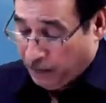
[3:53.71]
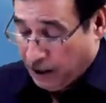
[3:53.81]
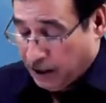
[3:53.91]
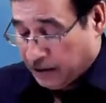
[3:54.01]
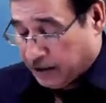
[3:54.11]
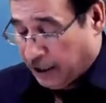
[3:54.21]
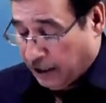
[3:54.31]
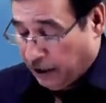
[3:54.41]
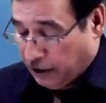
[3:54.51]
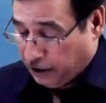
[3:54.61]

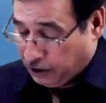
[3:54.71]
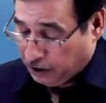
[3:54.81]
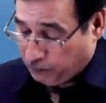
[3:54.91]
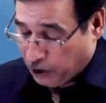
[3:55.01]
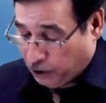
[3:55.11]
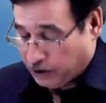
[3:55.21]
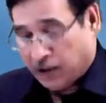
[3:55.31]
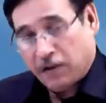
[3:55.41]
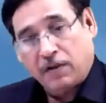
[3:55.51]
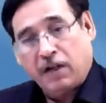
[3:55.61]
Secondly, then because it
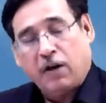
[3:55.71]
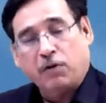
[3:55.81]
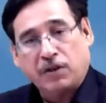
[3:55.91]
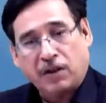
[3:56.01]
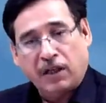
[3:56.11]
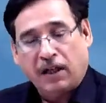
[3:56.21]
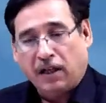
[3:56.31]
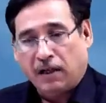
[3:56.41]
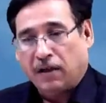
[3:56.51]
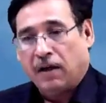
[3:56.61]
is an
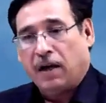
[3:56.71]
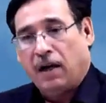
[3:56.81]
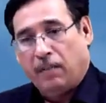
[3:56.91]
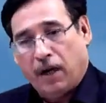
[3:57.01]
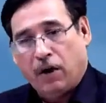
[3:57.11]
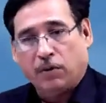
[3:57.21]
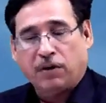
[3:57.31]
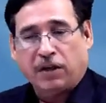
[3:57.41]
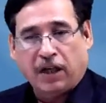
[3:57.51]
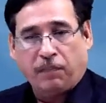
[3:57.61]
outstanding amount,
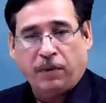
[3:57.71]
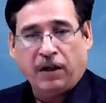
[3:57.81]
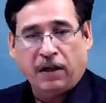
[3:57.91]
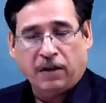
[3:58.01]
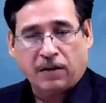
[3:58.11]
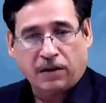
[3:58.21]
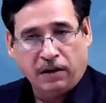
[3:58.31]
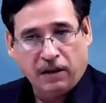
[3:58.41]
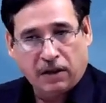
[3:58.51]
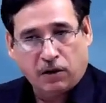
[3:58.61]
that means it is
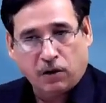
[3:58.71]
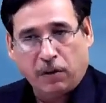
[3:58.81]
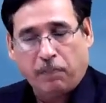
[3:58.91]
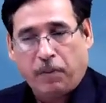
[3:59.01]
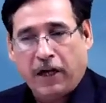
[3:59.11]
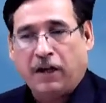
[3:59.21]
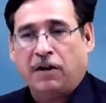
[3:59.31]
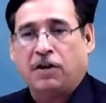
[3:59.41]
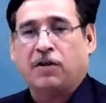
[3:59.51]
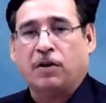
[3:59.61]
yet to be paid,
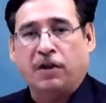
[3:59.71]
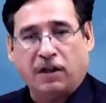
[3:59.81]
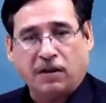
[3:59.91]
so it is a